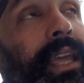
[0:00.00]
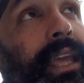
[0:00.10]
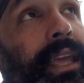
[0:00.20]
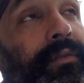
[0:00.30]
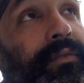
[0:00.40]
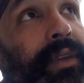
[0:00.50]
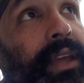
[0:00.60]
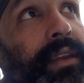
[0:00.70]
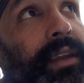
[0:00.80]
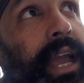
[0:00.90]
it
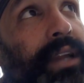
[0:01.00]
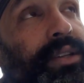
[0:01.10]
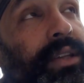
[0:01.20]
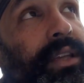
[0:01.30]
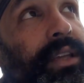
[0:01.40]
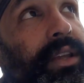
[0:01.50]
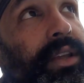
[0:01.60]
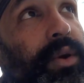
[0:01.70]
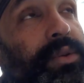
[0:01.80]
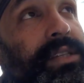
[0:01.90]
actually
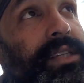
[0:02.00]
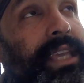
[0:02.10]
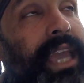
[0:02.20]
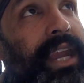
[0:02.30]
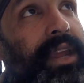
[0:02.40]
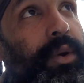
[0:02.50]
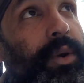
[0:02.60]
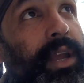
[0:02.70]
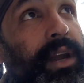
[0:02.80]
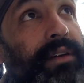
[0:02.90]
goes into the
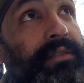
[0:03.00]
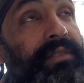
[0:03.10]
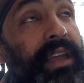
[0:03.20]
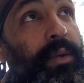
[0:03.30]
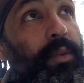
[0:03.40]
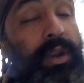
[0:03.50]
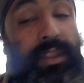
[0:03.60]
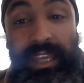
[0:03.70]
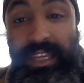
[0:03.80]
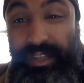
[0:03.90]
category of one
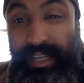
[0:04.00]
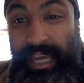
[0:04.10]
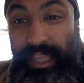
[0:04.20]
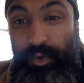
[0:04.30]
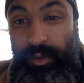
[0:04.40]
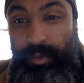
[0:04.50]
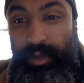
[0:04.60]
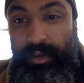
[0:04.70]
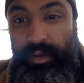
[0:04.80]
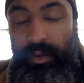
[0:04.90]
of the intercalary
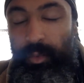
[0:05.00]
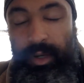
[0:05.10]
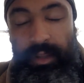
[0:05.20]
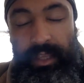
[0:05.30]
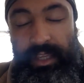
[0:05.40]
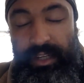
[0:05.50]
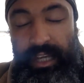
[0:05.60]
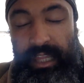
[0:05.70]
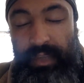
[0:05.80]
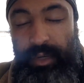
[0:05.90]
period, or one of the
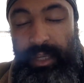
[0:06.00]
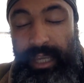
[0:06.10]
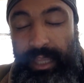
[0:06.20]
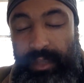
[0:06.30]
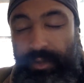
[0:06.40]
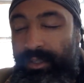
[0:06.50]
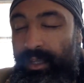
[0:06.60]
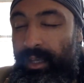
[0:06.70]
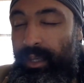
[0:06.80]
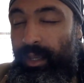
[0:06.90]
intercalary calendars.
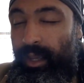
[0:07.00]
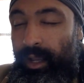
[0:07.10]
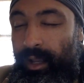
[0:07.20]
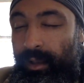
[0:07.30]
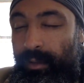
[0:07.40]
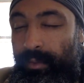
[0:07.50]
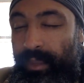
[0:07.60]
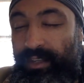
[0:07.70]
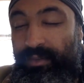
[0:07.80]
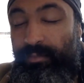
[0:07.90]

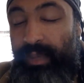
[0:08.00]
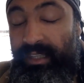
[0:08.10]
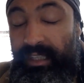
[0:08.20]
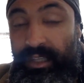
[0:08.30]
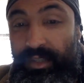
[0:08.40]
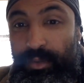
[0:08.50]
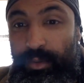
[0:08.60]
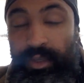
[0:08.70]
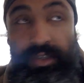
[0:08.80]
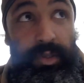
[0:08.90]
That is basically a
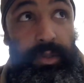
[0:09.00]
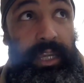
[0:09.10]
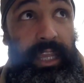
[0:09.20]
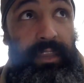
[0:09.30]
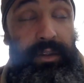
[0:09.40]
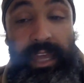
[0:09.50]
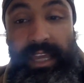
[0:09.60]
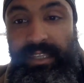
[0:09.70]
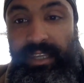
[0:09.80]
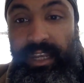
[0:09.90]
solar calendar that
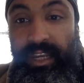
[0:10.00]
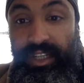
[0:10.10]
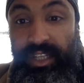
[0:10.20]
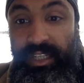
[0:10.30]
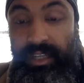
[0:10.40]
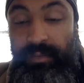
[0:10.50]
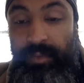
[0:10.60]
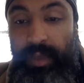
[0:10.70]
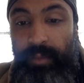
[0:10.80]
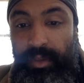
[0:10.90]
has an adjusted
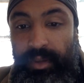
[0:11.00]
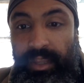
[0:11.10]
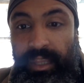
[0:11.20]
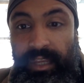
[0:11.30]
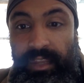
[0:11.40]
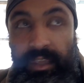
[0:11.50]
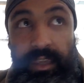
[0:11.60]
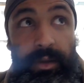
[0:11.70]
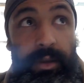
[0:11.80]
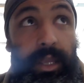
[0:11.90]
period at the end of the
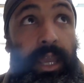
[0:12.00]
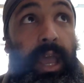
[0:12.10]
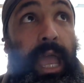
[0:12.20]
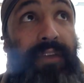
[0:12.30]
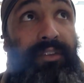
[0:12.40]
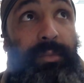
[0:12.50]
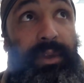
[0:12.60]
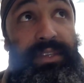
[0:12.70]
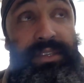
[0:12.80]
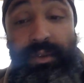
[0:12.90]
year. Every
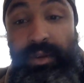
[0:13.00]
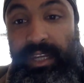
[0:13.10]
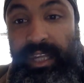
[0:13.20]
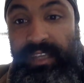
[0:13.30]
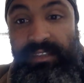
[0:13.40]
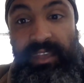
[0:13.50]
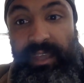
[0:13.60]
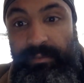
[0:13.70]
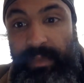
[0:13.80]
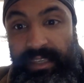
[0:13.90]
month is 30 days.
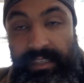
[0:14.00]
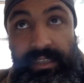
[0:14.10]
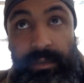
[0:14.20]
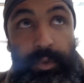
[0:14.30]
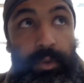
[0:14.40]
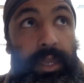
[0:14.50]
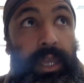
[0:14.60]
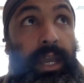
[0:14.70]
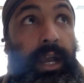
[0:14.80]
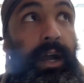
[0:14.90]
That makes it simple.
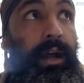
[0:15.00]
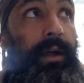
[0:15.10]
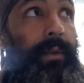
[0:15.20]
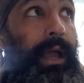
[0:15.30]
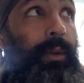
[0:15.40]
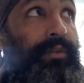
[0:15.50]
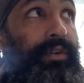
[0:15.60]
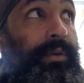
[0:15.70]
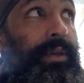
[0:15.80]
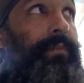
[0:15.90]

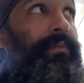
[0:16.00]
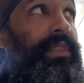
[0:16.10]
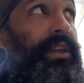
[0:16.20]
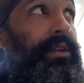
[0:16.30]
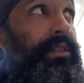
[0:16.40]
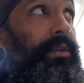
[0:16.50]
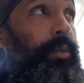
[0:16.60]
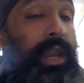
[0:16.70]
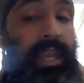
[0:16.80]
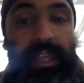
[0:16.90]
However, the
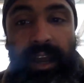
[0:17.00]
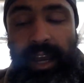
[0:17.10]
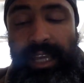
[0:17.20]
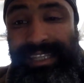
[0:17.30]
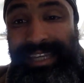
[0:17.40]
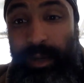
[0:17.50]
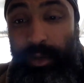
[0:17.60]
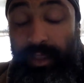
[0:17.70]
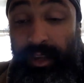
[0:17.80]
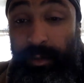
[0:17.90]
way it's
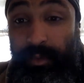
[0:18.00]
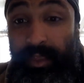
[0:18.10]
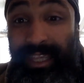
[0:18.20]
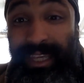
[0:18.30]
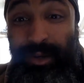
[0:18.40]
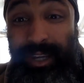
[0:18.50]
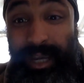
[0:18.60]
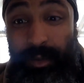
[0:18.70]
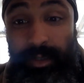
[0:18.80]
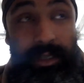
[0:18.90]
counted, the year count